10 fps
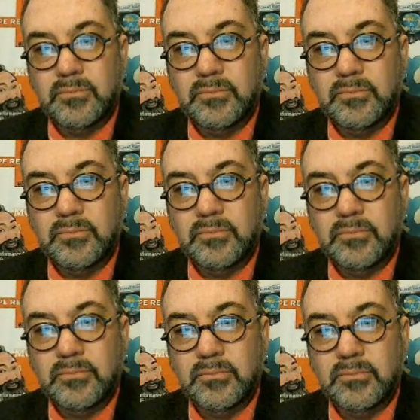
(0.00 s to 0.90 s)

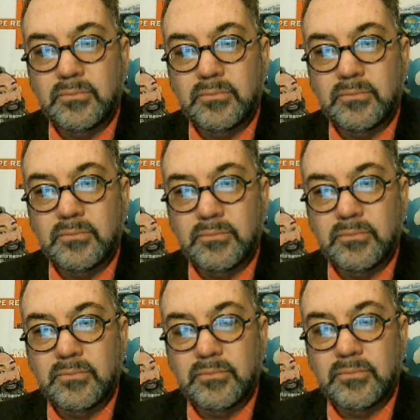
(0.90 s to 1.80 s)

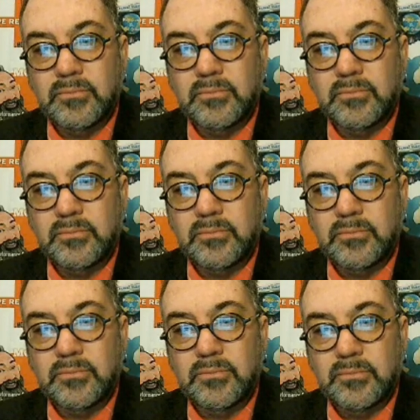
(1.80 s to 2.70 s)

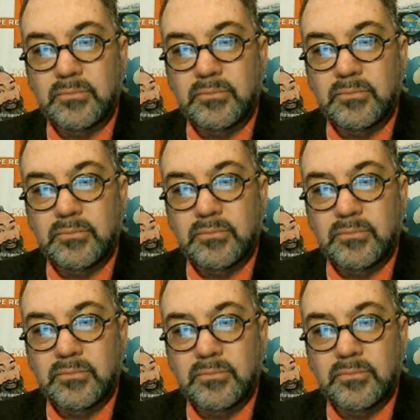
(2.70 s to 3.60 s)

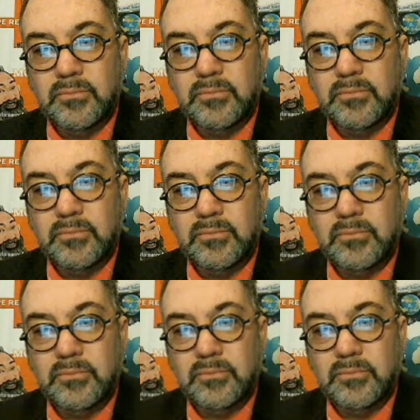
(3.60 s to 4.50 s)

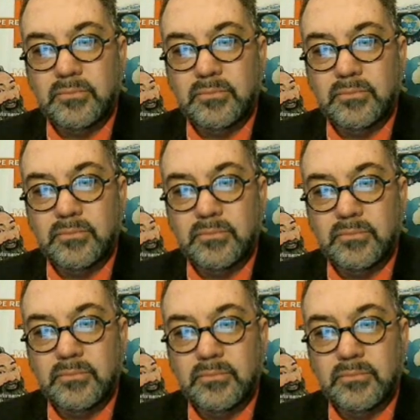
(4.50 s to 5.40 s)

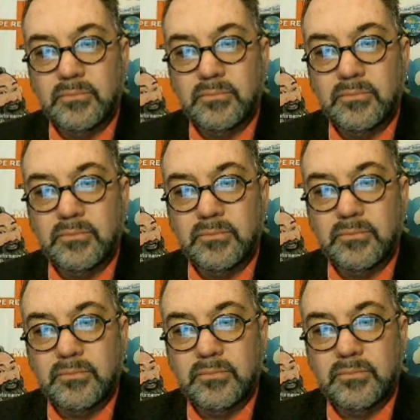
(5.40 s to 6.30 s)

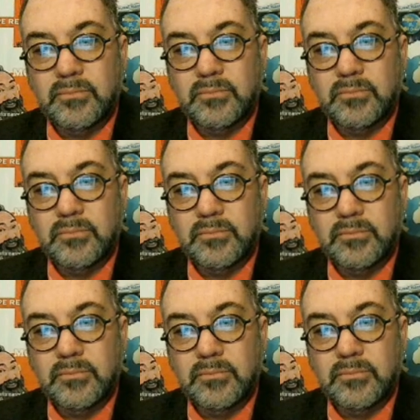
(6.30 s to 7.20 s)

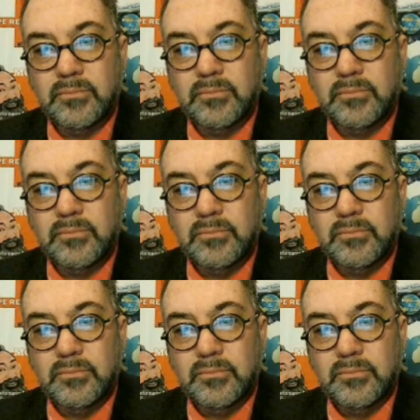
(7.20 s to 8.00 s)
No words are spoken by the person on screen.